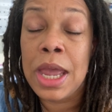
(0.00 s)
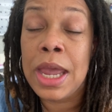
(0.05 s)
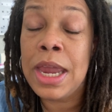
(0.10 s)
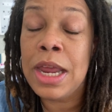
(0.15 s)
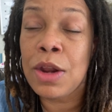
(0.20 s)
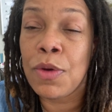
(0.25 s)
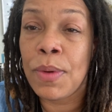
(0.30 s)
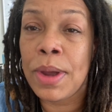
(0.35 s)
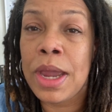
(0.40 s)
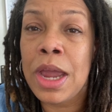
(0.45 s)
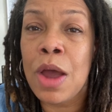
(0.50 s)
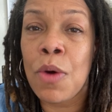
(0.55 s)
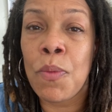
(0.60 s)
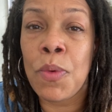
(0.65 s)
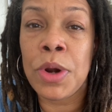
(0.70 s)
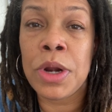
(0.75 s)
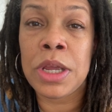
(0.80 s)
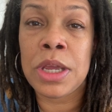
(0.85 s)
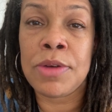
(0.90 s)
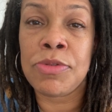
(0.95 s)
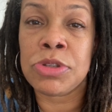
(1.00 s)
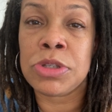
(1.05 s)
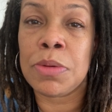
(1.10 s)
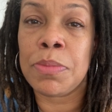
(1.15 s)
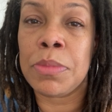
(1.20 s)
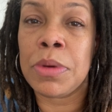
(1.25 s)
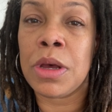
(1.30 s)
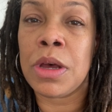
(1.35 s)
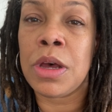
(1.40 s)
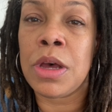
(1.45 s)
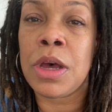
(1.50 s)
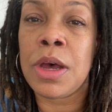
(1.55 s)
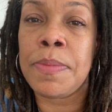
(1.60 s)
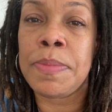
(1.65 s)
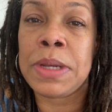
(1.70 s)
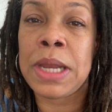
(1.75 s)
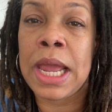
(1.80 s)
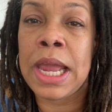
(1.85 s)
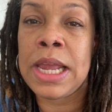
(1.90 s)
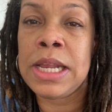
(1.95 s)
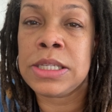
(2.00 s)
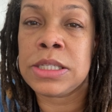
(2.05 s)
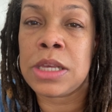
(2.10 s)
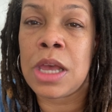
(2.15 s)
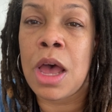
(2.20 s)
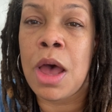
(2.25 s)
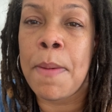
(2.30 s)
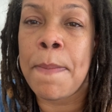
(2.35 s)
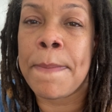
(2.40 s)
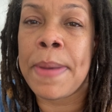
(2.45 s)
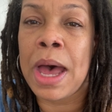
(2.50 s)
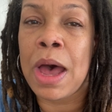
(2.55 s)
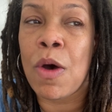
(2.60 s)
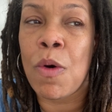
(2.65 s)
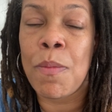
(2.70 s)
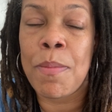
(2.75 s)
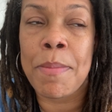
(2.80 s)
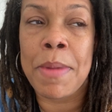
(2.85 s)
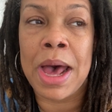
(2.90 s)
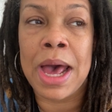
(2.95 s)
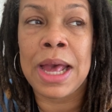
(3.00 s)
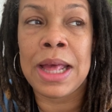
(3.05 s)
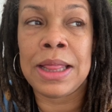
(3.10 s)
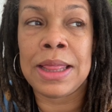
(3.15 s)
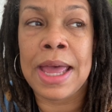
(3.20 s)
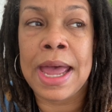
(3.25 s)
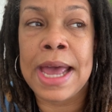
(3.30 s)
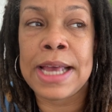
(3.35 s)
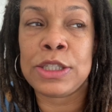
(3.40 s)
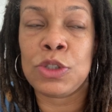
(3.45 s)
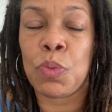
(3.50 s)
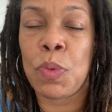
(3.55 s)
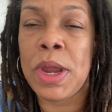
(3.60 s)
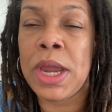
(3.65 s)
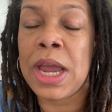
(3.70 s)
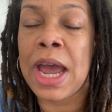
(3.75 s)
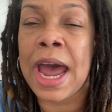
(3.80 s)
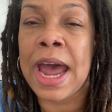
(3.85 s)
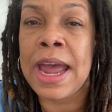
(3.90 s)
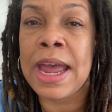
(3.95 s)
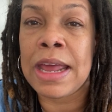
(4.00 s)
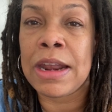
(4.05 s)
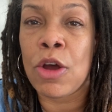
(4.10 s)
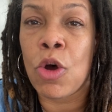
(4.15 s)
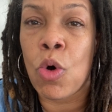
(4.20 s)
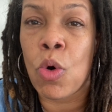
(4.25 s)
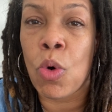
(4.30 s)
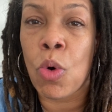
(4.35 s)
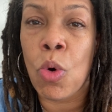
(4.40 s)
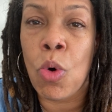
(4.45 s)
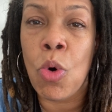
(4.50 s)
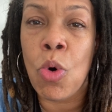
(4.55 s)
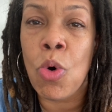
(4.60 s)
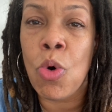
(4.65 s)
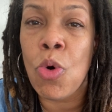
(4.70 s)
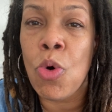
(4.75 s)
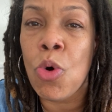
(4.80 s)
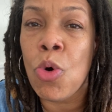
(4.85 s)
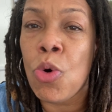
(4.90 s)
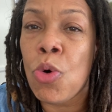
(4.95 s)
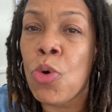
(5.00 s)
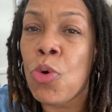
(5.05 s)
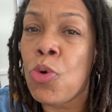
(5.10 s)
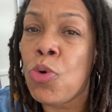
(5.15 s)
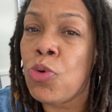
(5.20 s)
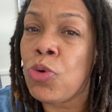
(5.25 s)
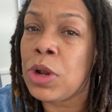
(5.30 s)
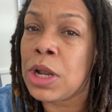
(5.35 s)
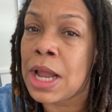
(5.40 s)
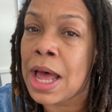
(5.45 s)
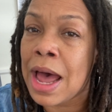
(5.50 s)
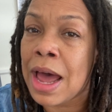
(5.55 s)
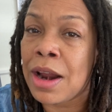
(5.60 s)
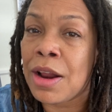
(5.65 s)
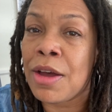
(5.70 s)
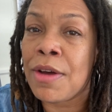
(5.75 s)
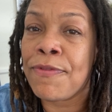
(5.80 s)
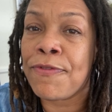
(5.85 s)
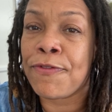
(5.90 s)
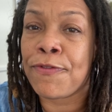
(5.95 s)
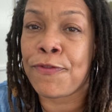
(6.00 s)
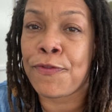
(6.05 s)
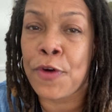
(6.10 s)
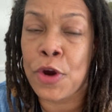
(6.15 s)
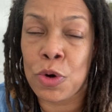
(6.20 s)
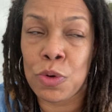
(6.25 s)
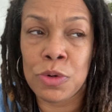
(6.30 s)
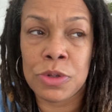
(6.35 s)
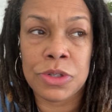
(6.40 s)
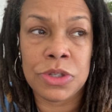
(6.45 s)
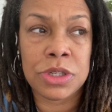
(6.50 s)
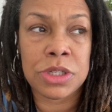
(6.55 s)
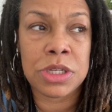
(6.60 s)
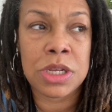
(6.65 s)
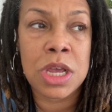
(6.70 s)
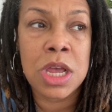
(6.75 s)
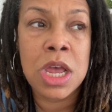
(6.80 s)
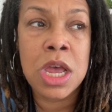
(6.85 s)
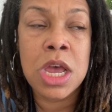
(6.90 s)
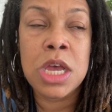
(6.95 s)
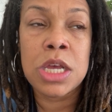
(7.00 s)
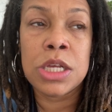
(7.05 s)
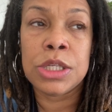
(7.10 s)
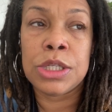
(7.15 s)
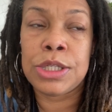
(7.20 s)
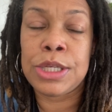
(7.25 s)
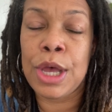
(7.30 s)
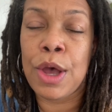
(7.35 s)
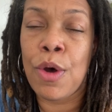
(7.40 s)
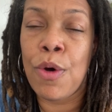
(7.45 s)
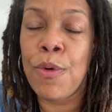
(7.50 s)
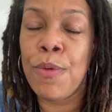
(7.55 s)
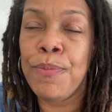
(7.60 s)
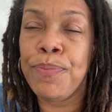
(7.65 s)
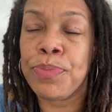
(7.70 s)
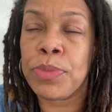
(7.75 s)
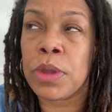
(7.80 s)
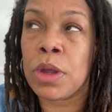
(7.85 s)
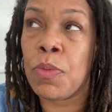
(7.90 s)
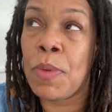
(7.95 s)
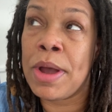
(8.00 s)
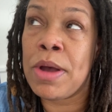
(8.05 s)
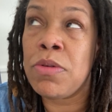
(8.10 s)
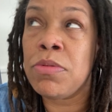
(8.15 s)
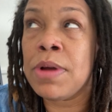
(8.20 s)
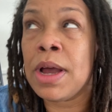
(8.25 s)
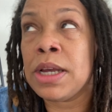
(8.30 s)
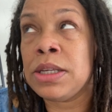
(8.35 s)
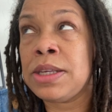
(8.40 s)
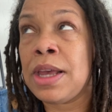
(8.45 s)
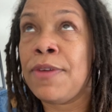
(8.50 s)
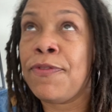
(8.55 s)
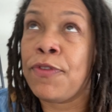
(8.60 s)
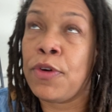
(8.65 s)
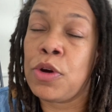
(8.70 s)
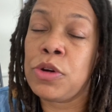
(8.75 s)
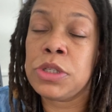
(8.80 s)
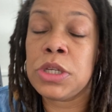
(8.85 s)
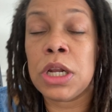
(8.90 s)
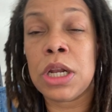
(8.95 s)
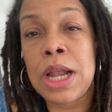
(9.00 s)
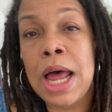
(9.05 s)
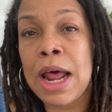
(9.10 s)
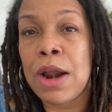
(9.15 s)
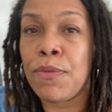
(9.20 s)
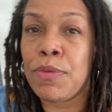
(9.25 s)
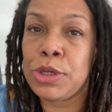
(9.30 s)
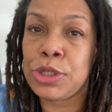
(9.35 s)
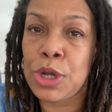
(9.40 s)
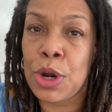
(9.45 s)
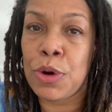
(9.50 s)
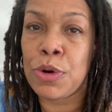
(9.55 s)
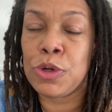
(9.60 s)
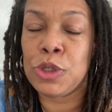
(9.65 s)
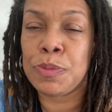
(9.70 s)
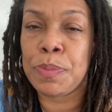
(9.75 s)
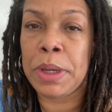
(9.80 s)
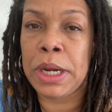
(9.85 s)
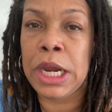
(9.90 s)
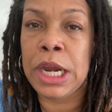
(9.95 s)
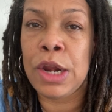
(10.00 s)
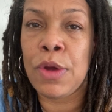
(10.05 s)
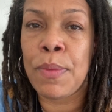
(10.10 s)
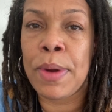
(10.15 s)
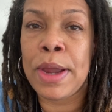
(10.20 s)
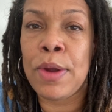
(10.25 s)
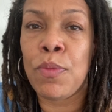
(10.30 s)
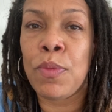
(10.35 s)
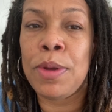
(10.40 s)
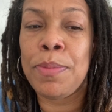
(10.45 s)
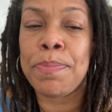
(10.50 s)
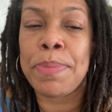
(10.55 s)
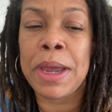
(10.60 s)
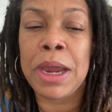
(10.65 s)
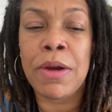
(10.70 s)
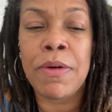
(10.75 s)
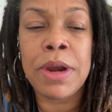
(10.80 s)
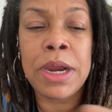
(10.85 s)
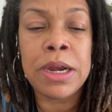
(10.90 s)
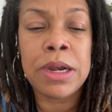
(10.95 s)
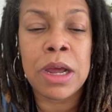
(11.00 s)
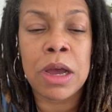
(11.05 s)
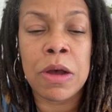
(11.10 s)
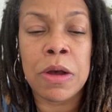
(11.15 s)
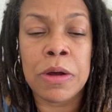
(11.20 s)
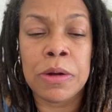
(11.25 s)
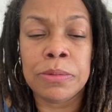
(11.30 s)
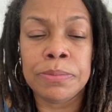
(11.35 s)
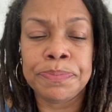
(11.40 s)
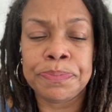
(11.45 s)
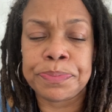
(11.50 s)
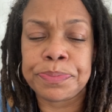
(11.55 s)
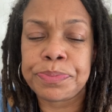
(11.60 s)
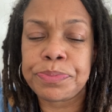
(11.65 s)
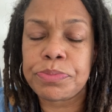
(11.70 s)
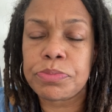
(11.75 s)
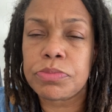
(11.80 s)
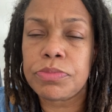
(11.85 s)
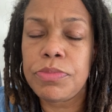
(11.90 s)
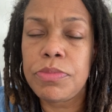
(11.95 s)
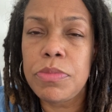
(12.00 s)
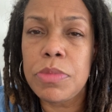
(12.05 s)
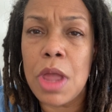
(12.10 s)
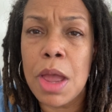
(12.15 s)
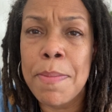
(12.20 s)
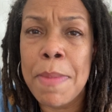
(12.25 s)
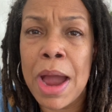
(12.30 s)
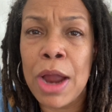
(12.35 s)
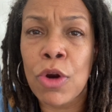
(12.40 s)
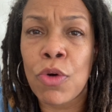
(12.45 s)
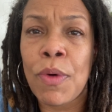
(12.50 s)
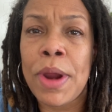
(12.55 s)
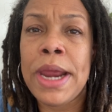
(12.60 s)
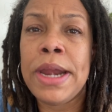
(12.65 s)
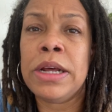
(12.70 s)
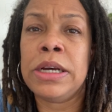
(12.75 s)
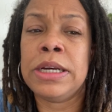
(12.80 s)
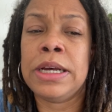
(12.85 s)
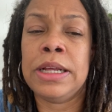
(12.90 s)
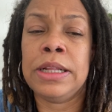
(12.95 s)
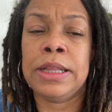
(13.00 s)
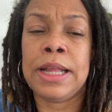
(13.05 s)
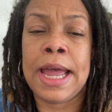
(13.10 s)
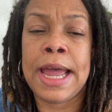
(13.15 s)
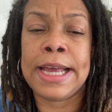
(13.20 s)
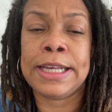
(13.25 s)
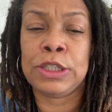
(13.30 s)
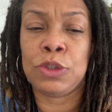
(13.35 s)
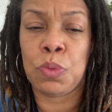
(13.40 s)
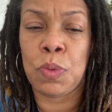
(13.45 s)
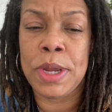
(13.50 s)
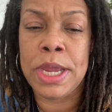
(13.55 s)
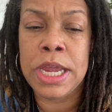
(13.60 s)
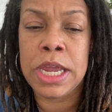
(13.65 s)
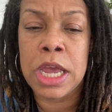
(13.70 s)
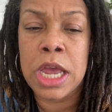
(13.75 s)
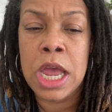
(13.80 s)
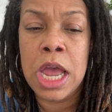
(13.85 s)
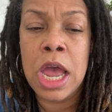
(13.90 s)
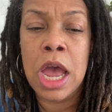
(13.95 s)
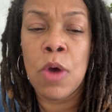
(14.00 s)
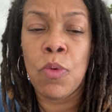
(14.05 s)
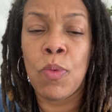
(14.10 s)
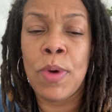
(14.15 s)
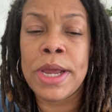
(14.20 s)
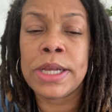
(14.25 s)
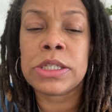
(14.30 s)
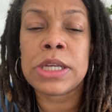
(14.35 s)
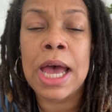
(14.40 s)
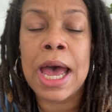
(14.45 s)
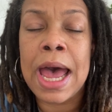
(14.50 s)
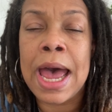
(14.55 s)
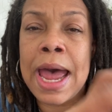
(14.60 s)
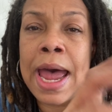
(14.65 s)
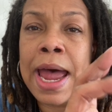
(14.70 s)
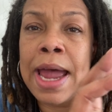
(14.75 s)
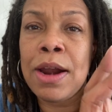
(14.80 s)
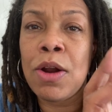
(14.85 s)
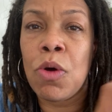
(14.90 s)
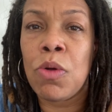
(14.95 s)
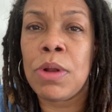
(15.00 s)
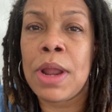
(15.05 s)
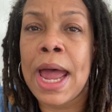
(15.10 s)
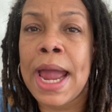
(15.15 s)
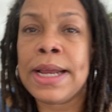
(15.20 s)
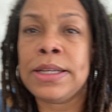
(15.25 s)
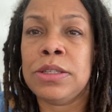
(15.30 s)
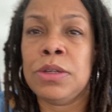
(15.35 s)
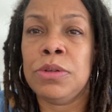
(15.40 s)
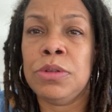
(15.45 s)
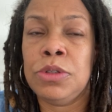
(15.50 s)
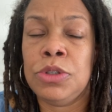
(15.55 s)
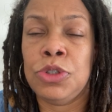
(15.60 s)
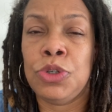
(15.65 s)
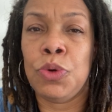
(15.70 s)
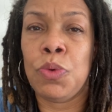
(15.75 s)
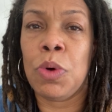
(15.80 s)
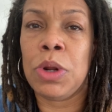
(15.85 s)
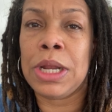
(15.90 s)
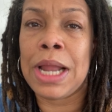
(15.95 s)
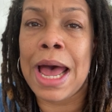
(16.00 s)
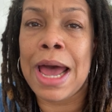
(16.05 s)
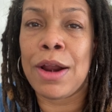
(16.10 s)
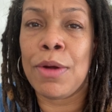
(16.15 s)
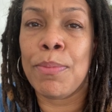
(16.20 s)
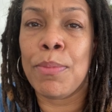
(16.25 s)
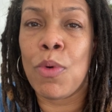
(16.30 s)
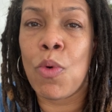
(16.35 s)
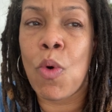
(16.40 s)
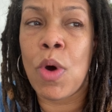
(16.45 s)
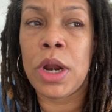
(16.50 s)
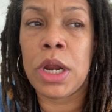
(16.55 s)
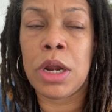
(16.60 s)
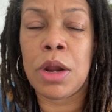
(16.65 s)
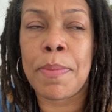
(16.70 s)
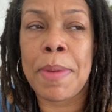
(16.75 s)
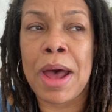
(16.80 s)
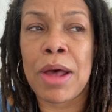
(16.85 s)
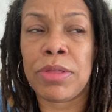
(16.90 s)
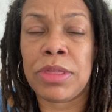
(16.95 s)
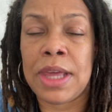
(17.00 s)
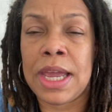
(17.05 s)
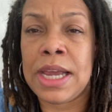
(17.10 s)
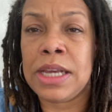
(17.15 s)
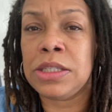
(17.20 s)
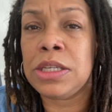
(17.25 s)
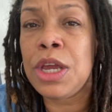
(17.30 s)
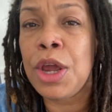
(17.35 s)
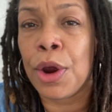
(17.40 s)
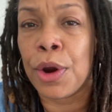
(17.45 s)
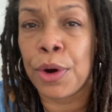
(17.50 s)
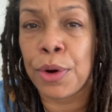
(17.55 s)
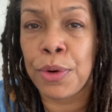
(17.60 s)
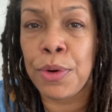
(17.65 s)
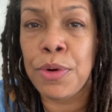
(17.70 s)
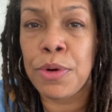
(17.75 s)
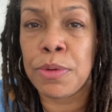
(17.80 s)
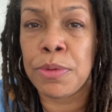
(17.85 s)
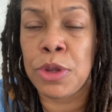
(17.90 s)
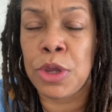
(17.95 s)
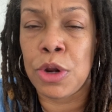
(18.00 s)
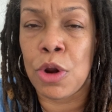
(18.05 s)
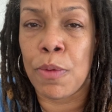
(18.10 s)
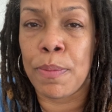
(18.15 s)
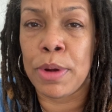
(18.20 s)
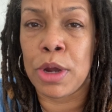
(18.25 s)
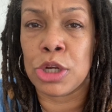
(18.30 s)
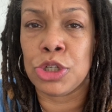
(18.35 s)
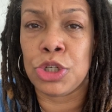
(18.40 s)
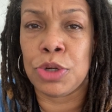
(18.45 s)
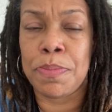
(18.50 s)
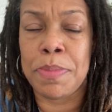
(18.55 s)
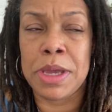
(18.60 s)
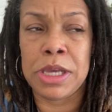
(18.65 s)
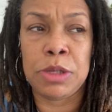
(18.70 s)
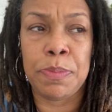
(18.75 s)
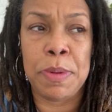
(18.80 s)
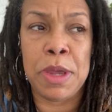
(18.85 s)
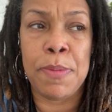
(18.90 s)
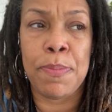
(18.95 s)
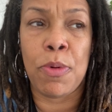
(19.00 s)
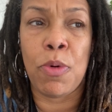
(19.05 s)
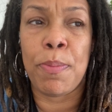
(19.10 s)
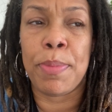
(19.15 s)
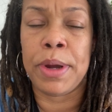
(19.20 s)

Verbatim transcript: Anyway, I want to give some updates about my last week. I had a whole lot of first. So, well, I say first and a lot of returns. But anyway, we buried um my great aunt last week, which I don't like to do a lot of mourning about things. It hurt, you know, because you miss people.